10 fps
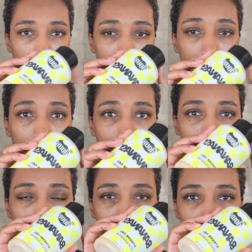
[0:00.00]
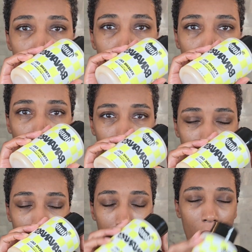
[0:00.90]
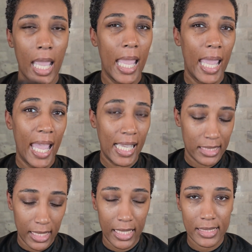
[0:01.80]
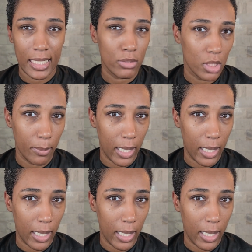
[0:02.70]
because this is so thick. As it gets down to the